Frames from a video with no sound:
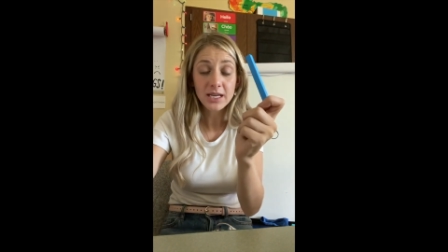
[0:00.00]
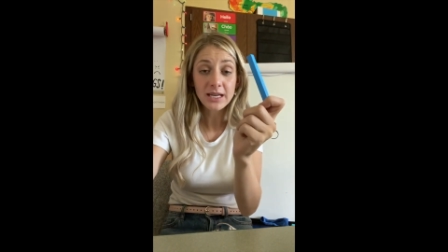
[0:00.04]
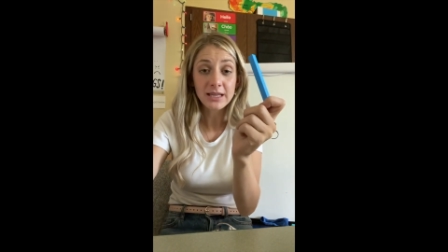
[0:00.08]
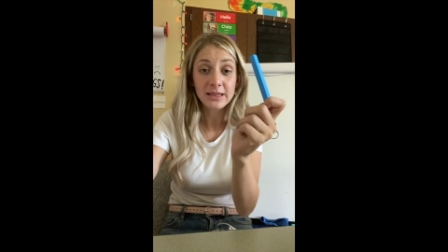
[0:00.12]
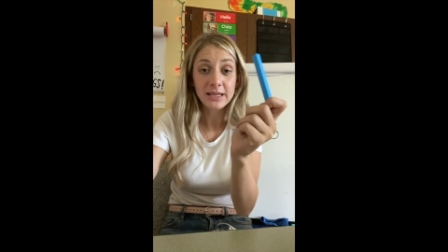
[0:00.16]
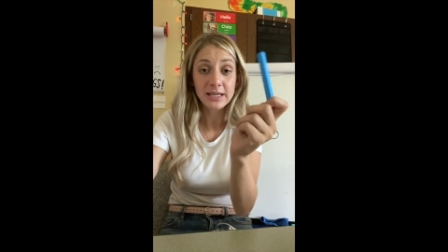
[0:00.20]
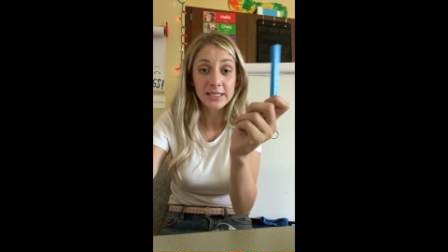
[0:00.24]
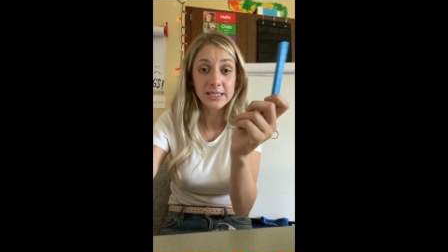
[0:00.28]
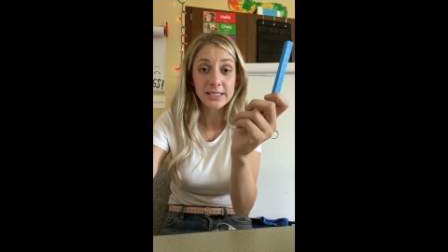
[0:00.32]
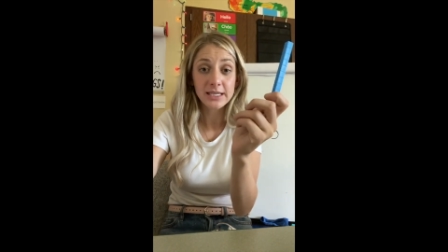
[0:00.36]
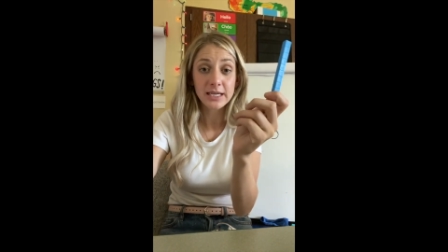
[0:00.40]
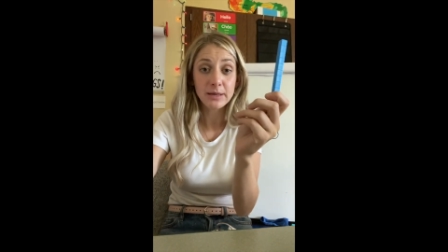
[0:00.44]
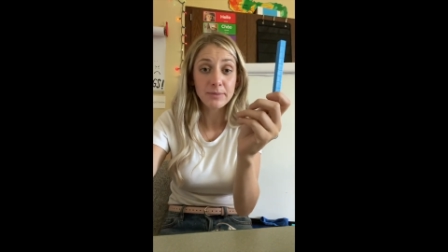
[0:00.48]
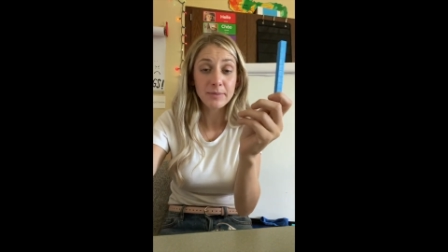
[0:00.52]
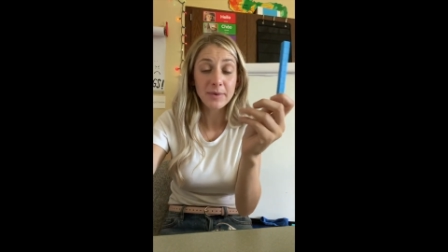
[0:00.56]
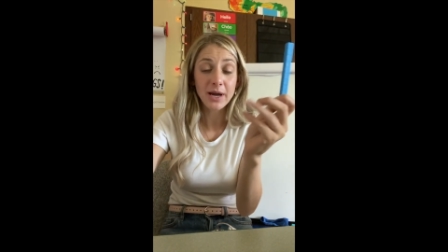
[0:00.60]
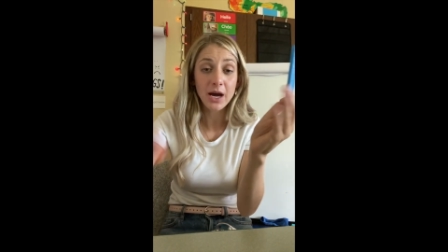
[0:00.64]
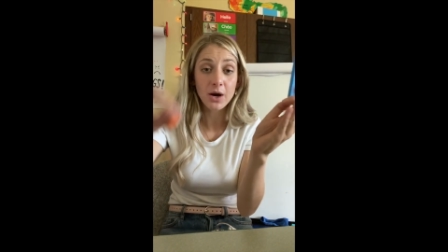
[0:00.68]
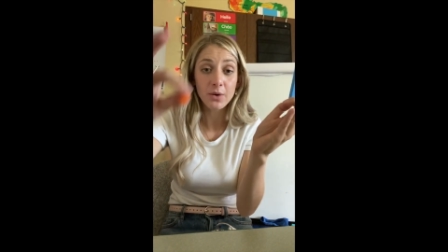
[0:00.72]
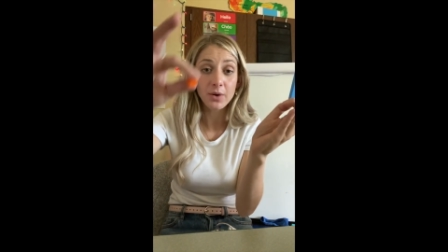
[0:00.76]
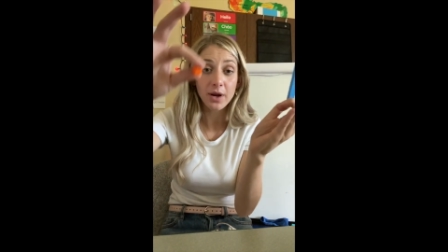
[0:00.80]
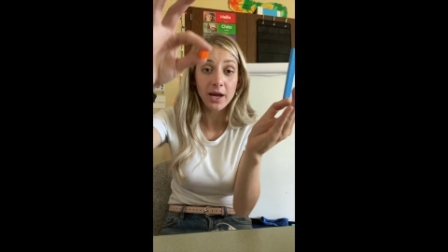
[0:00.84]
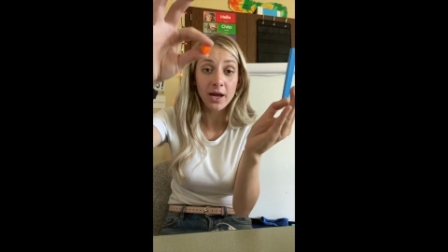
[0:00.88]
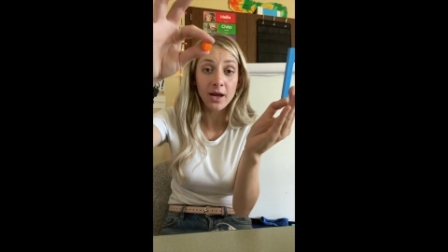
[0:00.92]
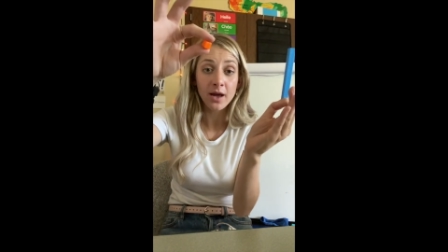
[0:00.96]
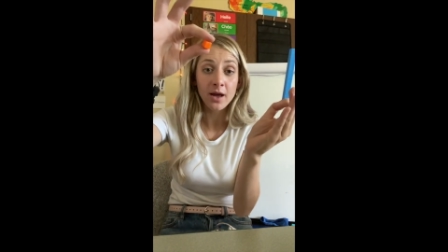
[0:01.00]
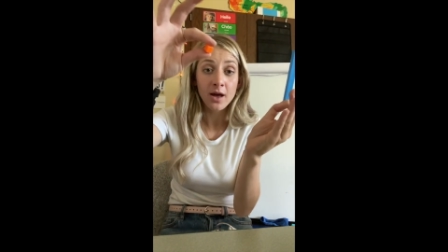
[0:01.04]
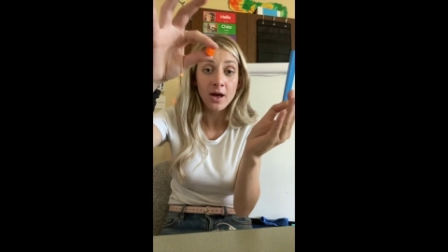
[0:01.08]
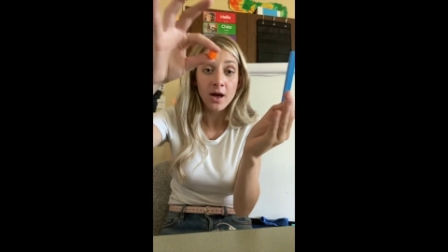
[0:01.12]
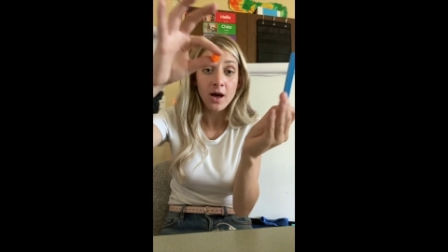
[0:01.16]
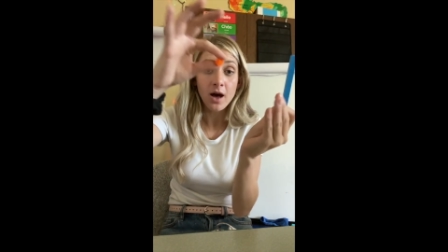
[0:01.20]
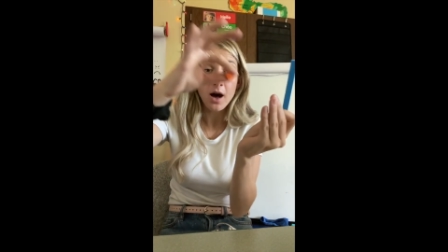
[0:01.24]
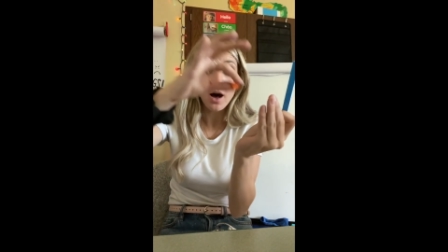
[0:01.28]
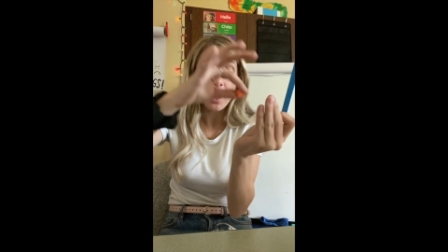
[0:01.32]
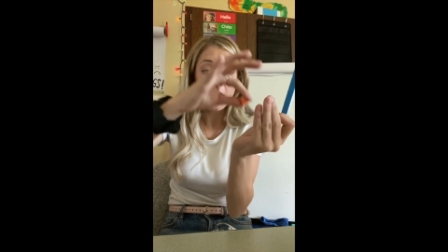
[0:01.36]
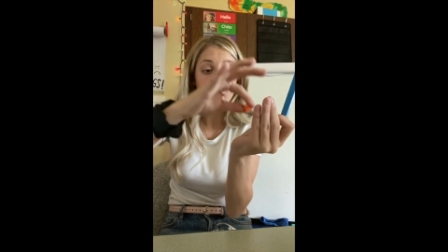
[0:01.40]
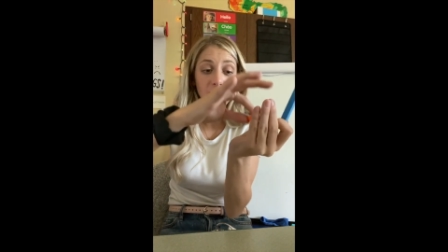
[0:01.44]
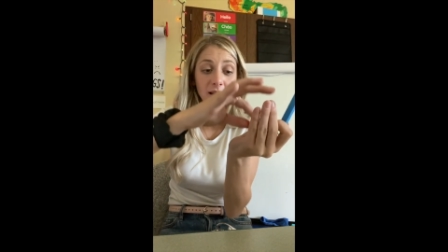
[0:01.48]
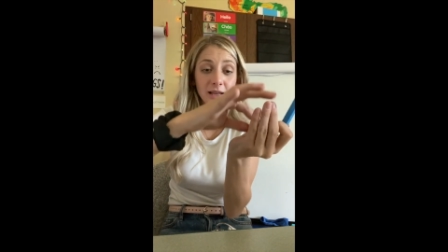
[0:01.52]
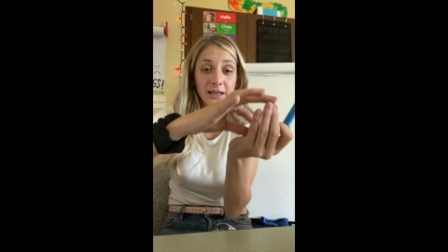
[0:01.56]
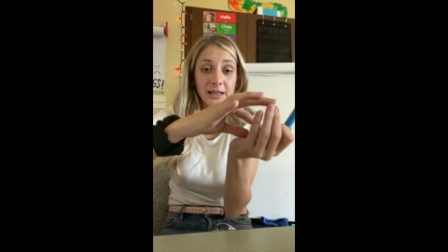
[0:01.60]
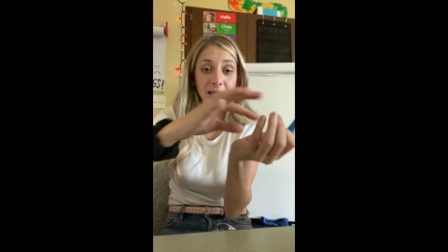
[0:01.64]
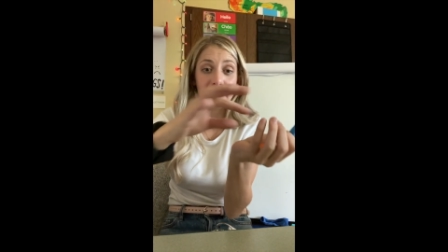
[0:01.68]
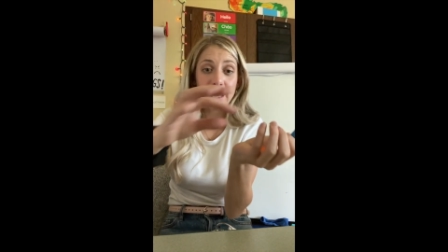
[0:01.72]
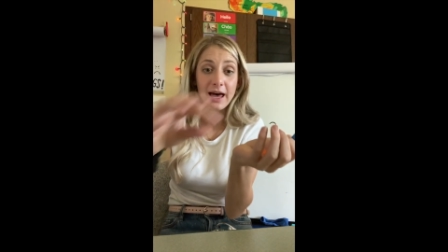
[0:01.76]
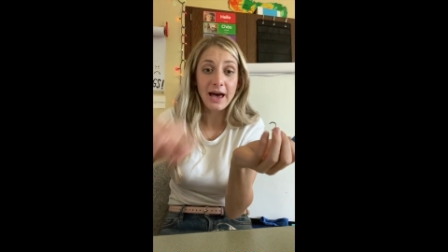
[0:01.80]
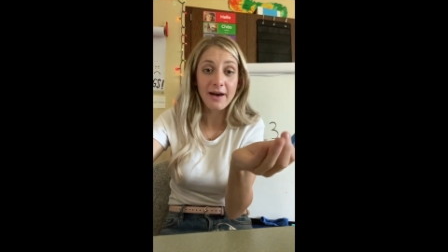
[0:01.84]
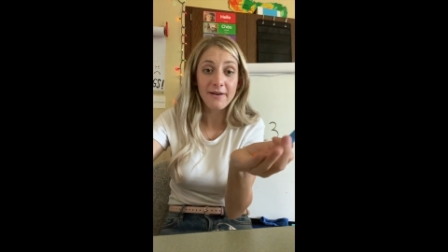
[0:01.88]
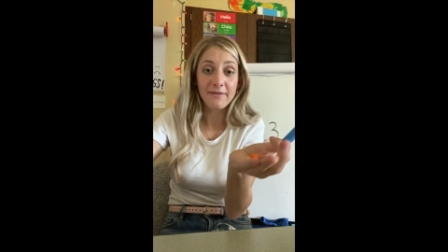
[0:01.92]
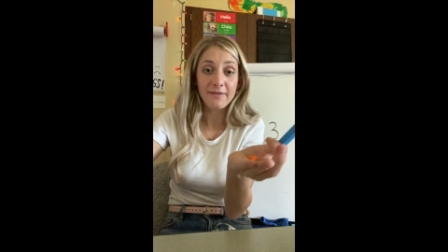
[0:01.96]
Let's keep counting.
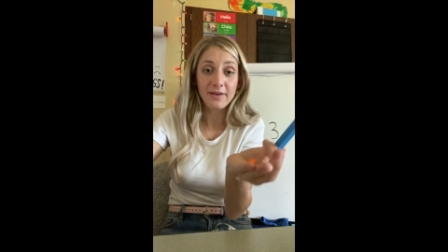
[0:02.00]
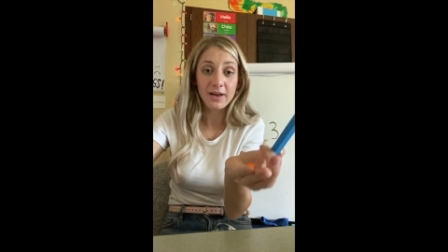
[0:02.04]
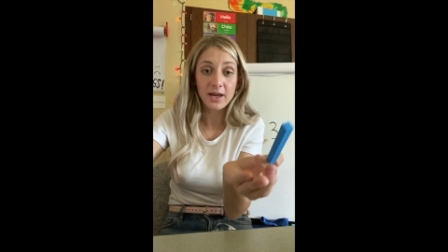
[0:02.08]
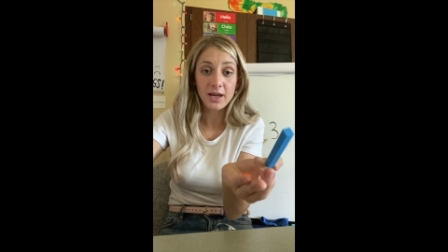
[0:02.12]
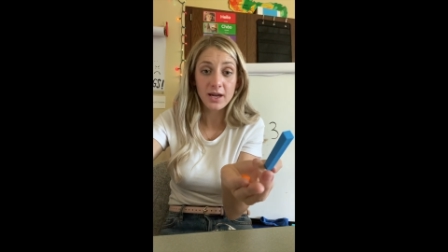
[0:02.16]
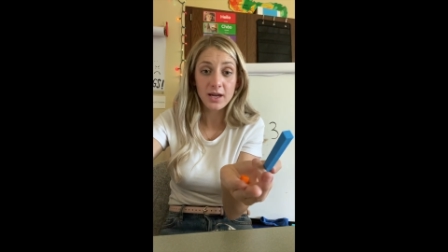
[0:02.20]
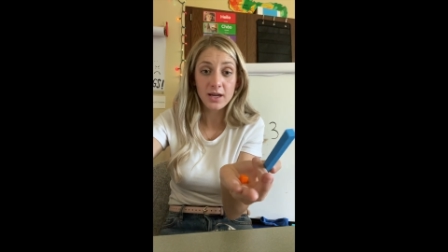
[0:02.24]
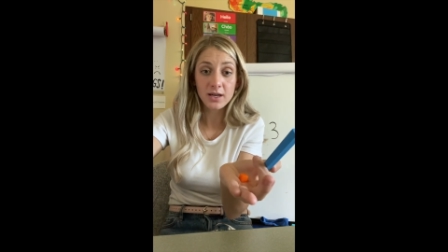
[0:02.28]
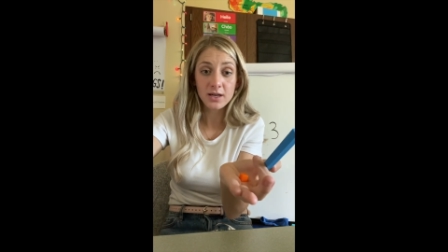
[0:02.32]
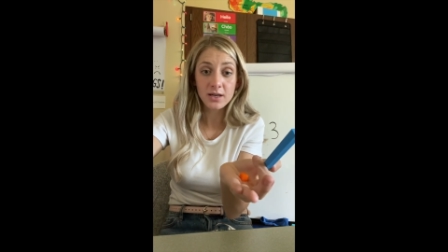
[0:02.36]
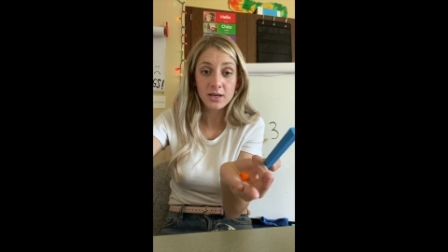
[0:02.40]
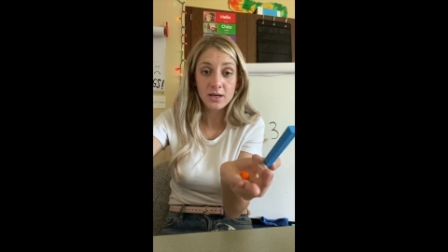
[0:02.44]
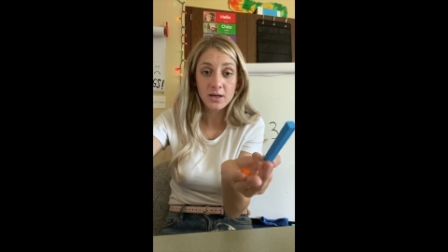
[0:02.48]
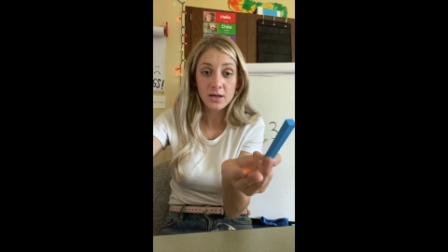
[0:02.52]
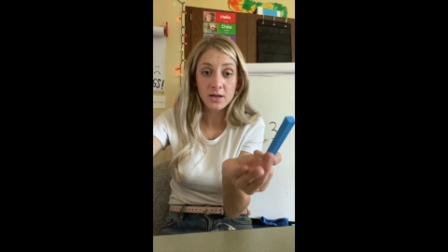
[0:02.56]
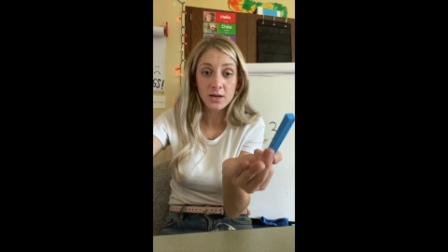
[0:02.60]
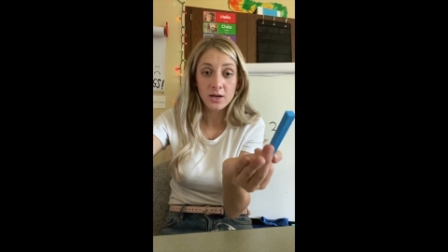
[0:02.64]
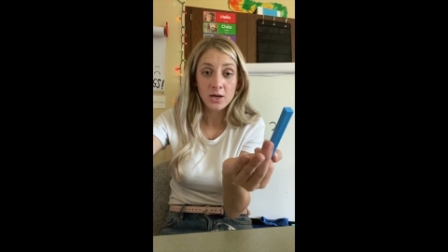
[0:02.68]
11,